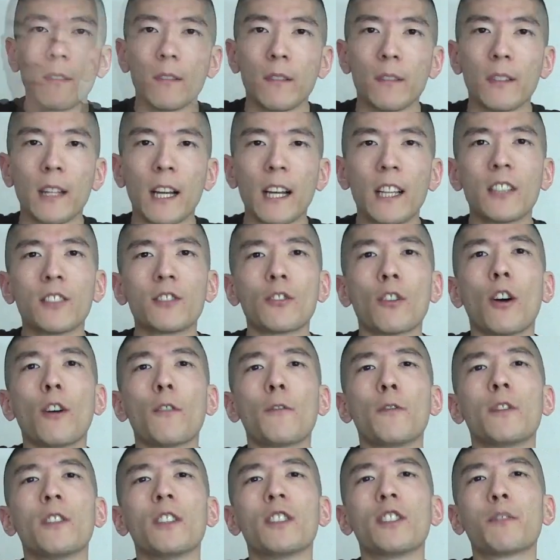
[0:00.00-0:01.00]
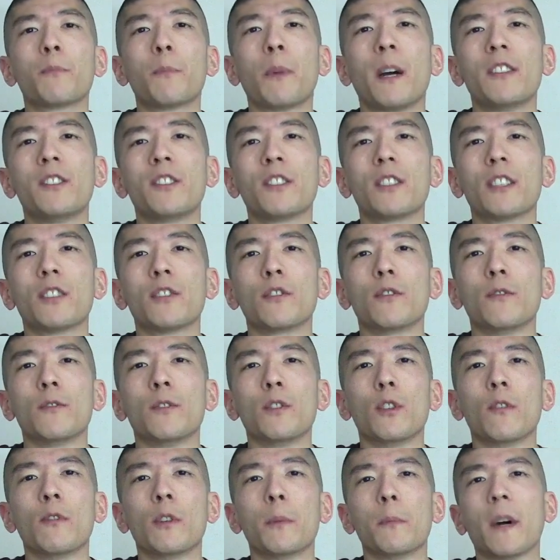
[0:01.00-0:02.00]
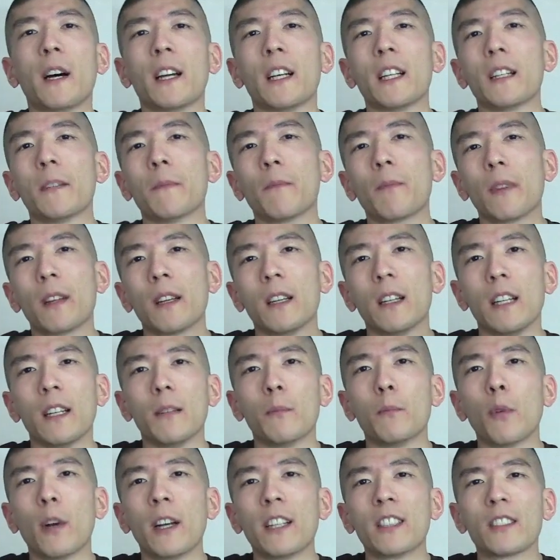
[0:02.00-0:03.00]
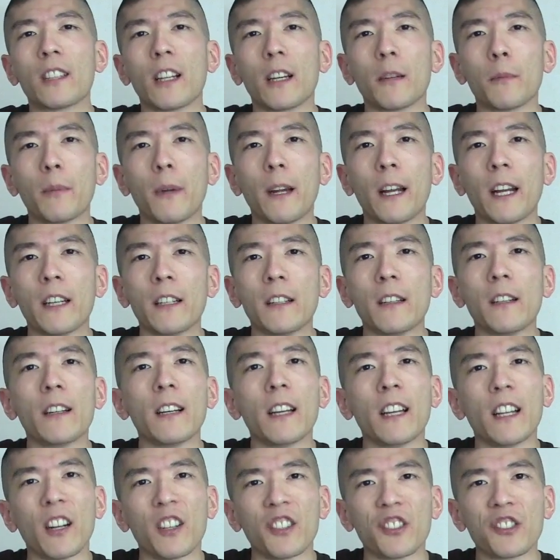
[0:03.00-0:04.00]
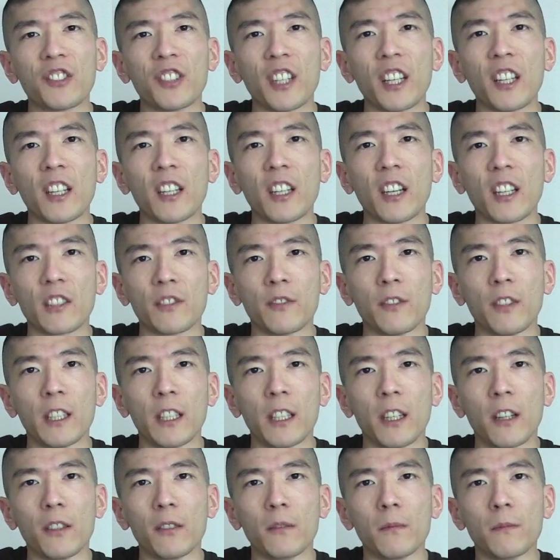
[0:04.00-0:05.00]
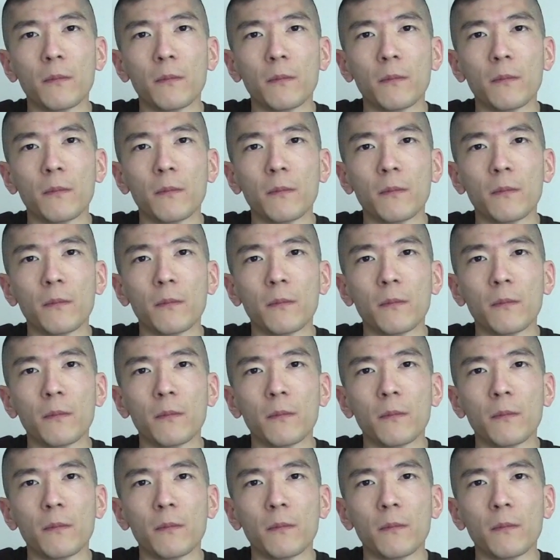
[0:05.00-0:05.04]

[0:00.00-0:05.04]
That is all for this Spicochist review, everybody. Embrace that pain, and I'll see you in the next video.